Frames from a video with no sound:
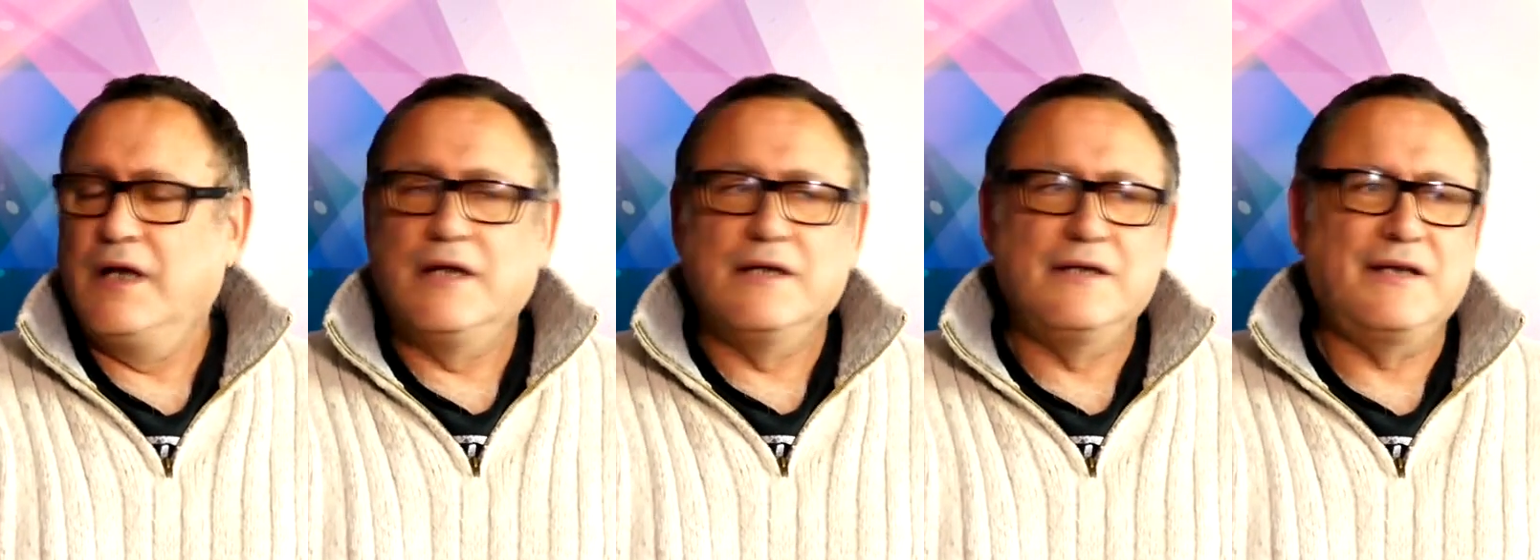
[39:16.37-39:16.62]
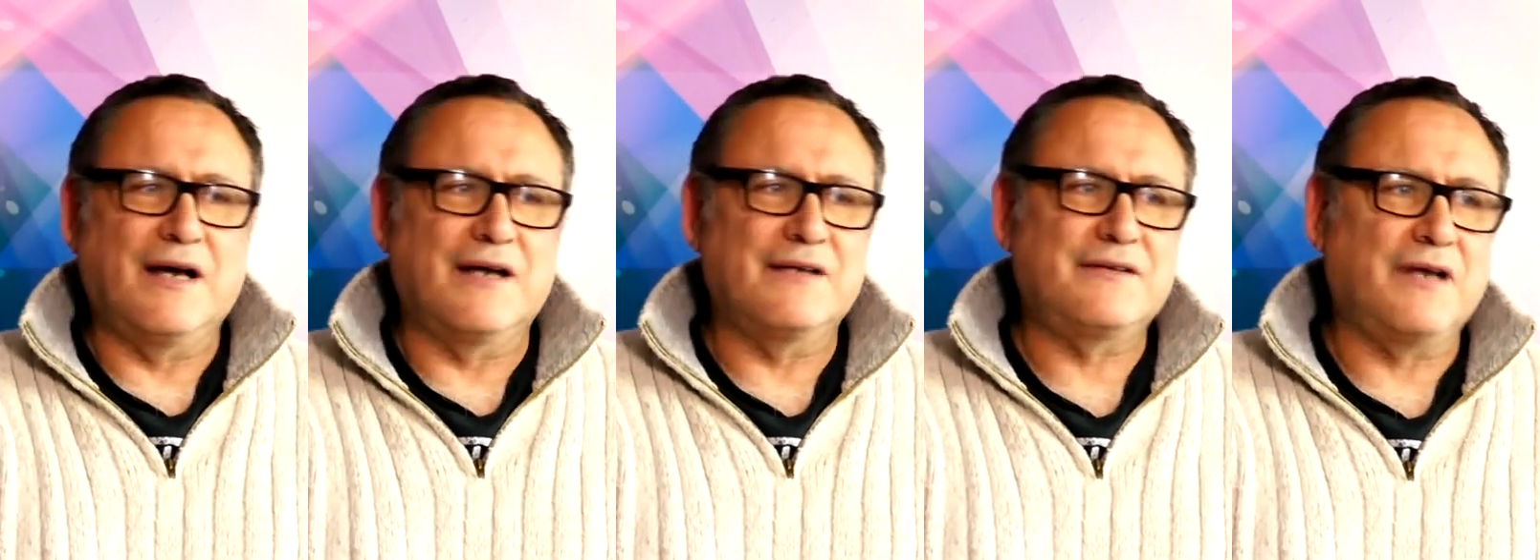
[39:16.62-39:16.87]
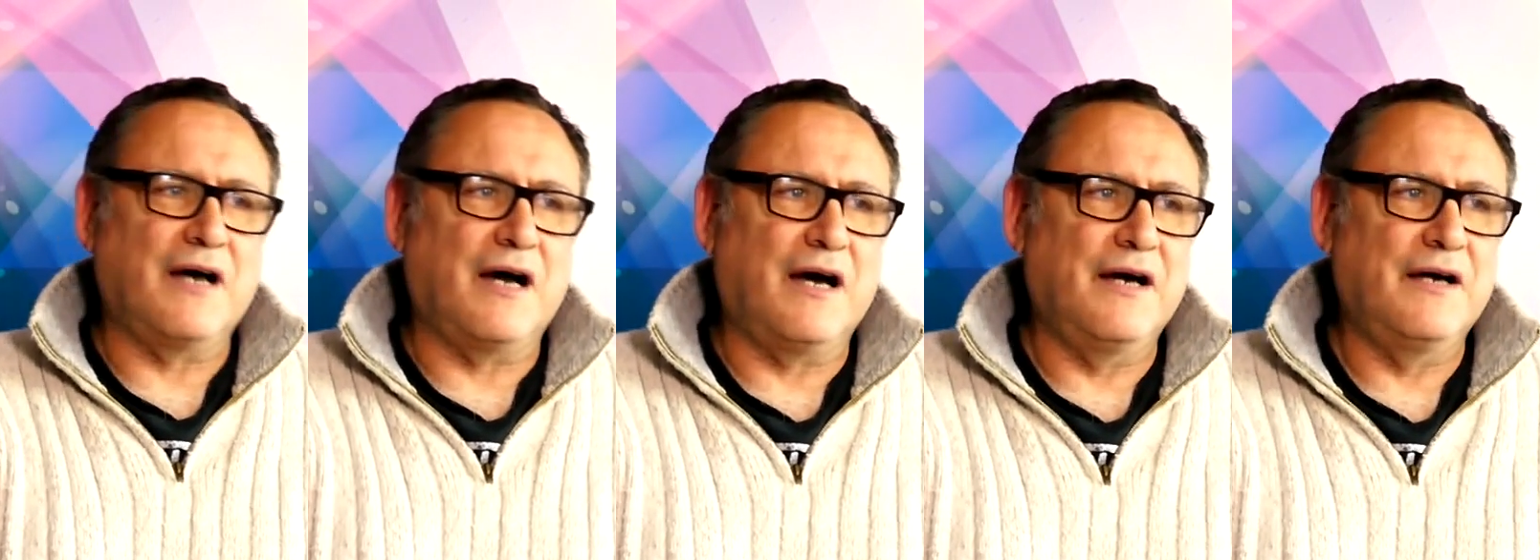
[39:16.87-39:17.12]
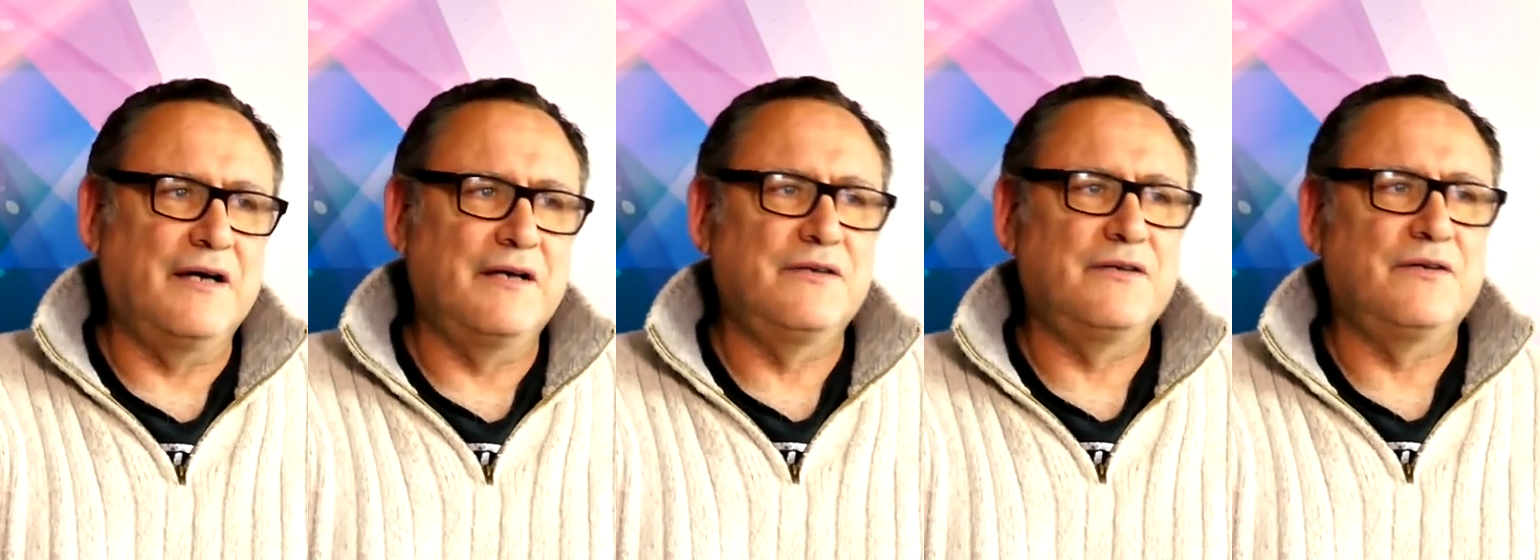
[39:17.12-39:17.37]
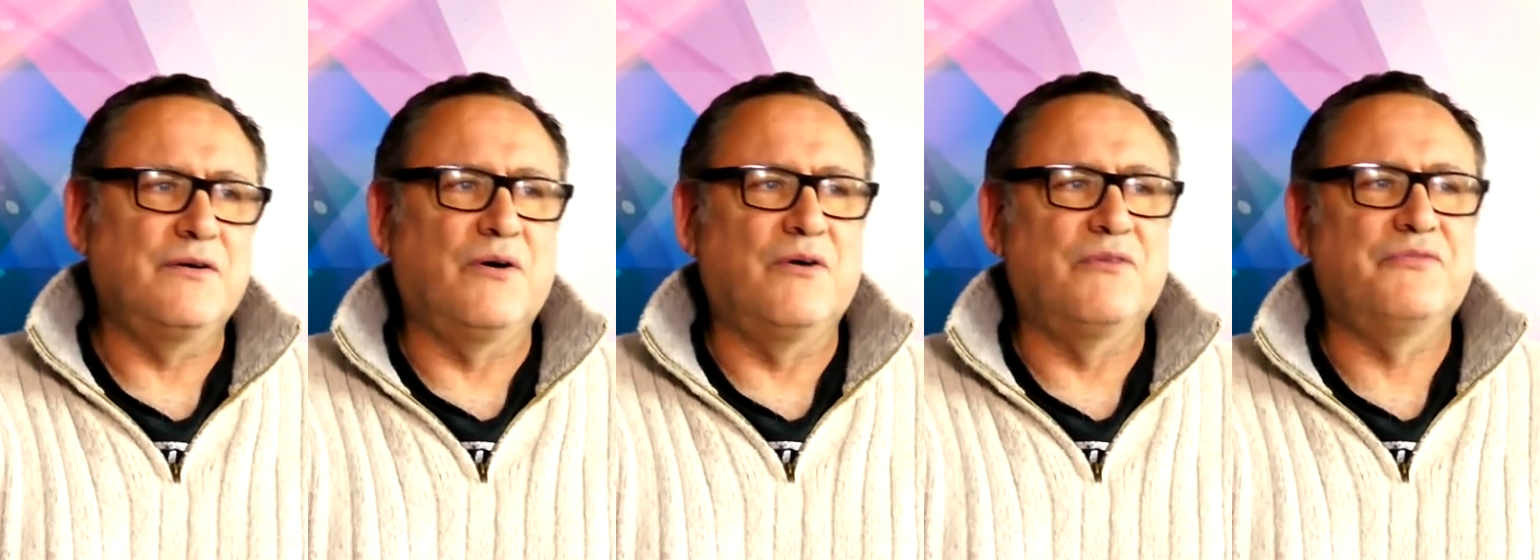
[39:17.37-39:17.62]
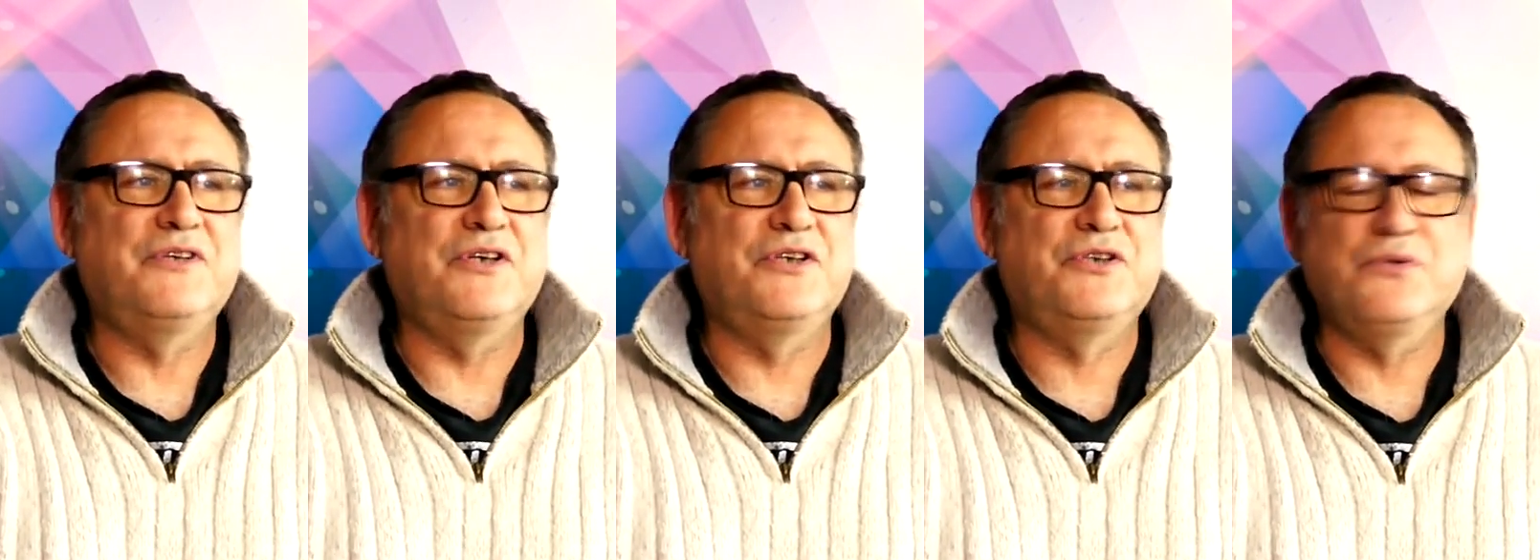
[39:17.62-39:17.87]
They're tired
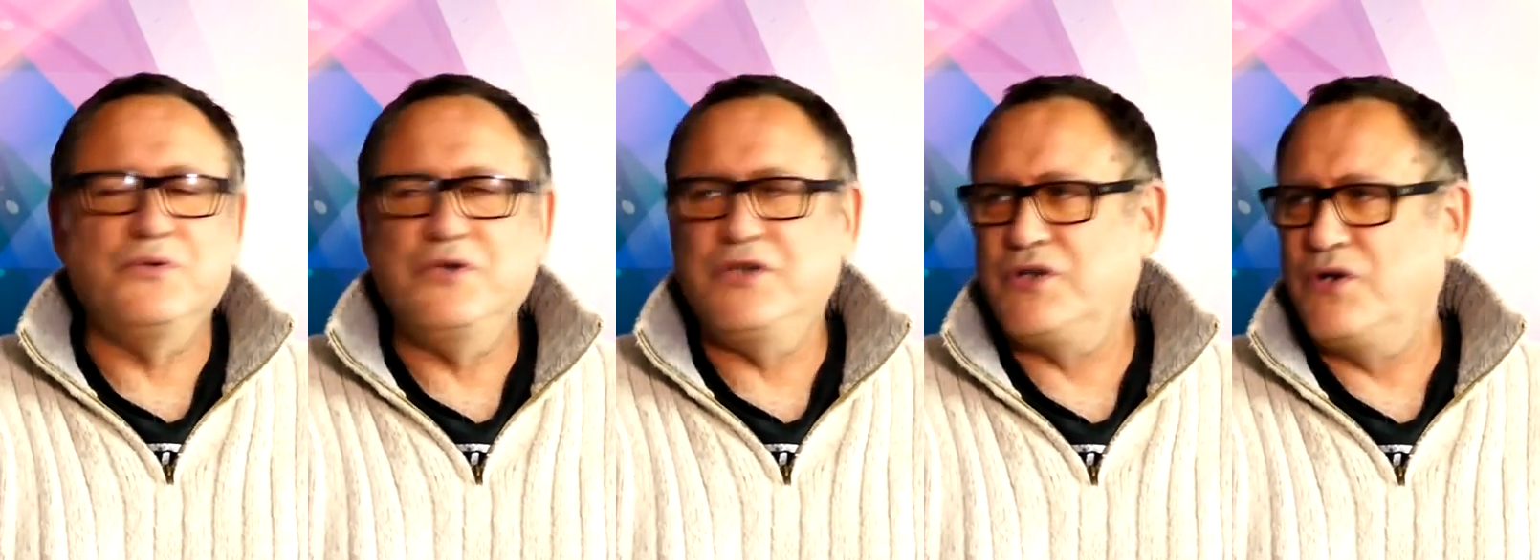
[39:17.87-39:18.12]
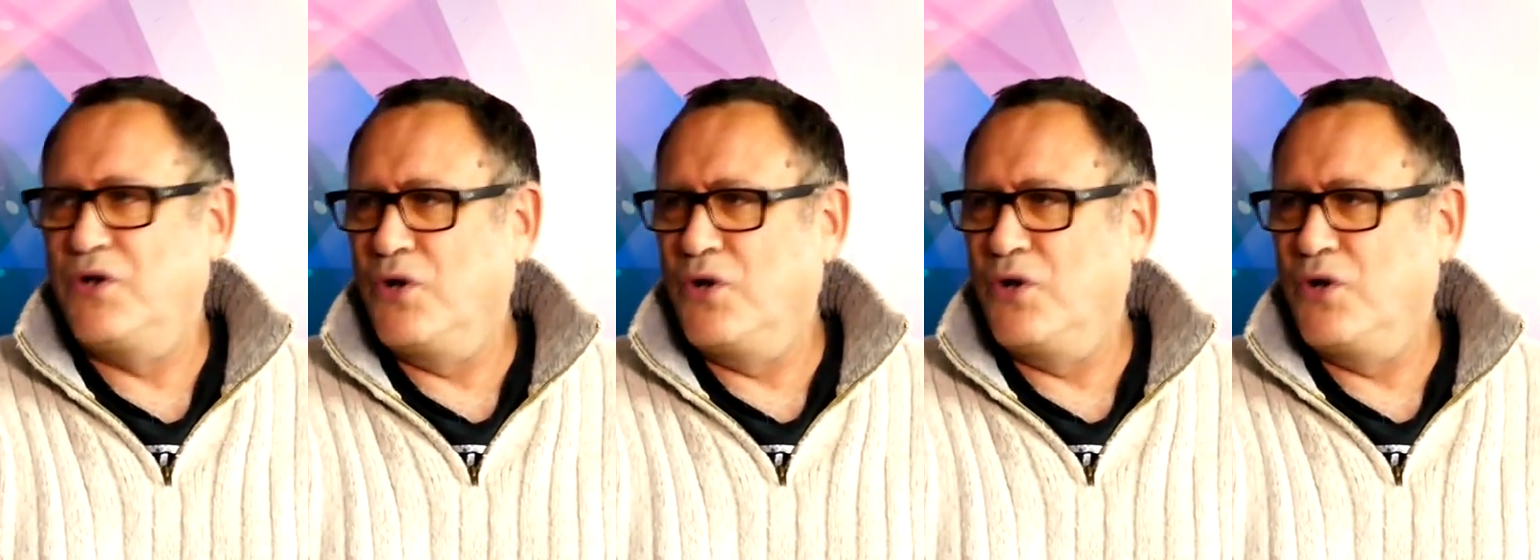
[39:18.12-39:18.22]
of the Jewish